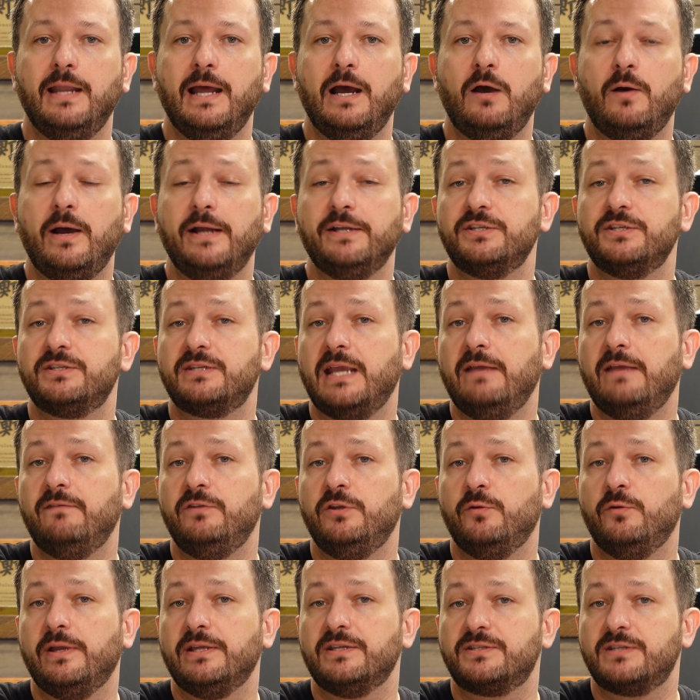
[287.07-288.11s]
Now, I just gave
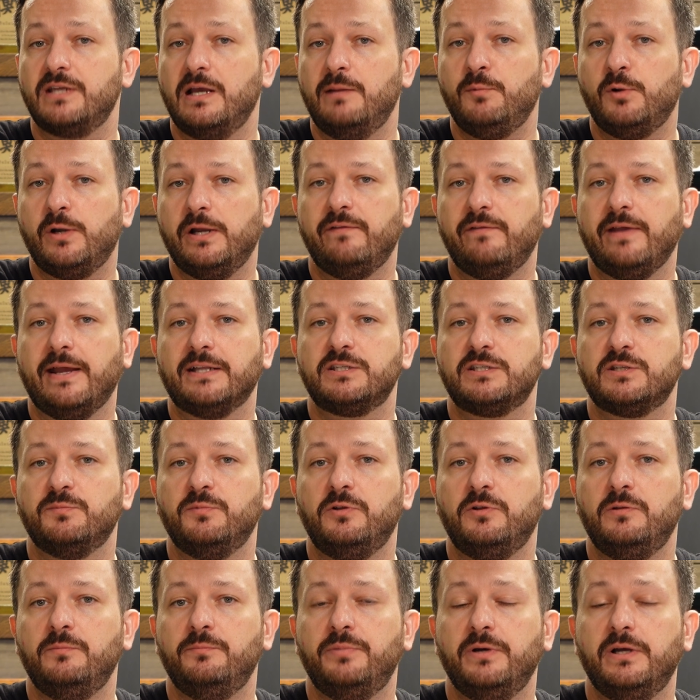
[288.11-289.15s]
you a summary of
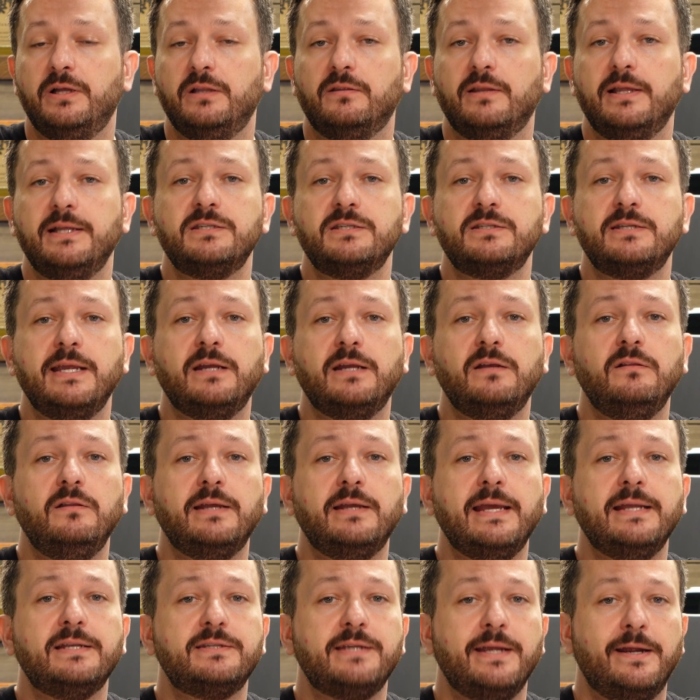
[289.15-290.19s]
Ansible, but let's take a
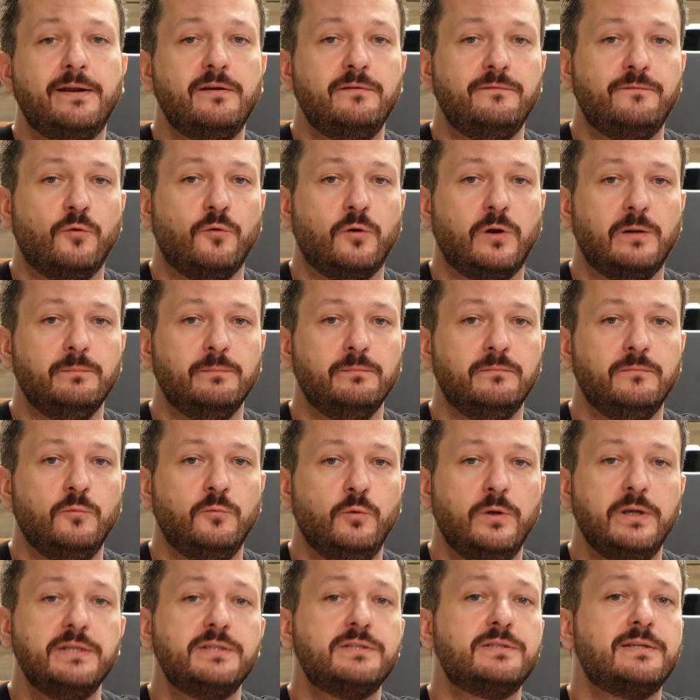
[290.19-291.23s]
look at Terraform.
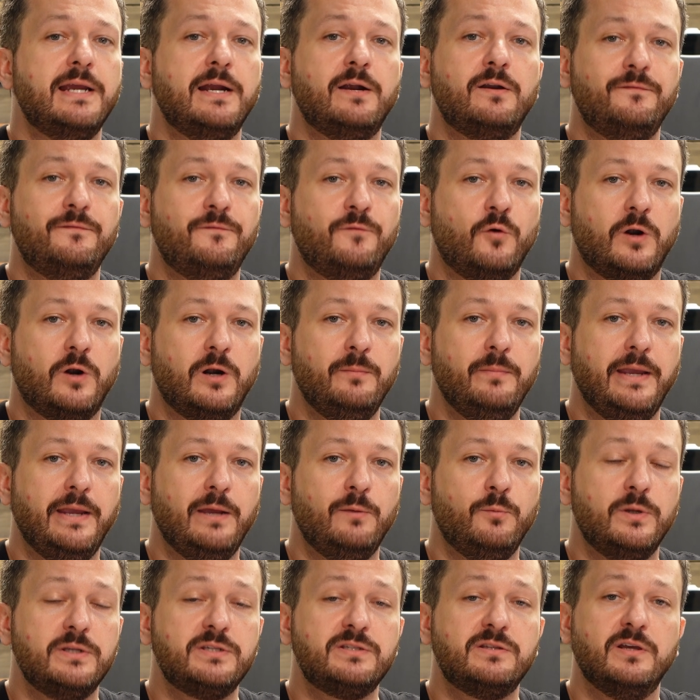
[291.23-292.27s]
What is Terraform
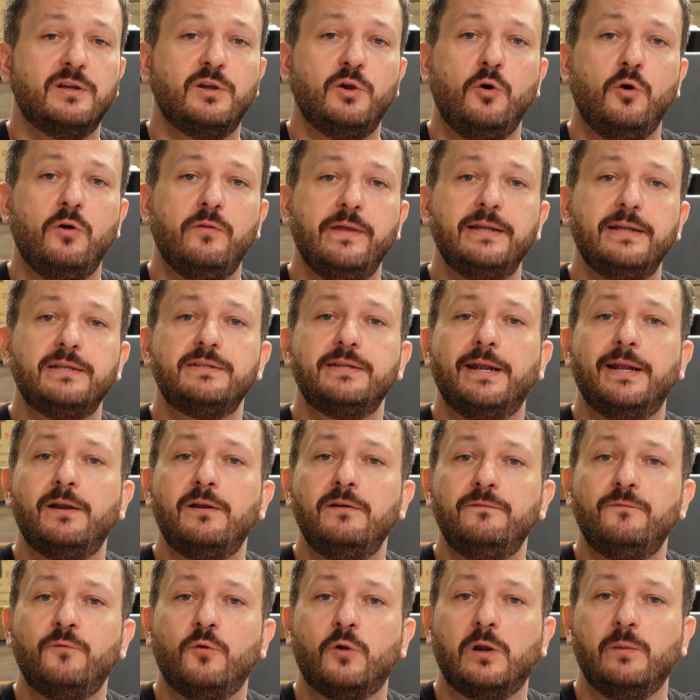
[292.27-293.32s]
and what's the goal that
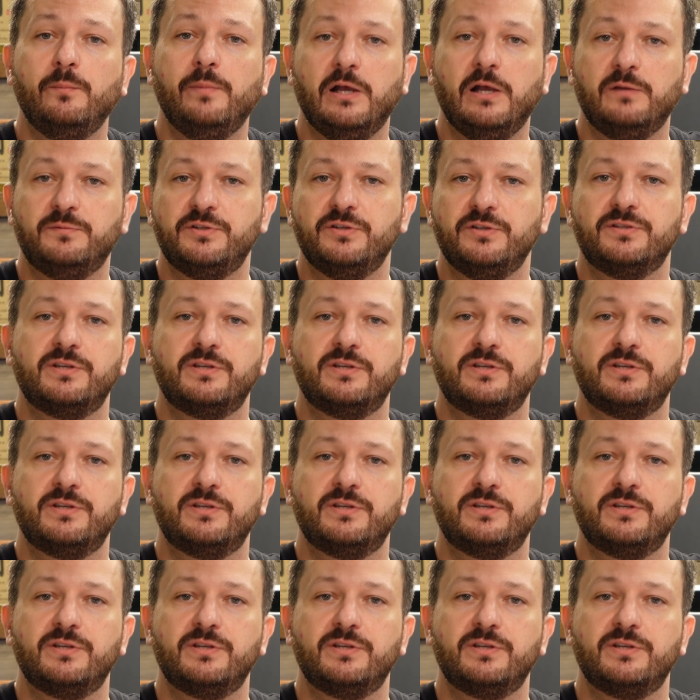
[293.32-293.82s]
Terraform helps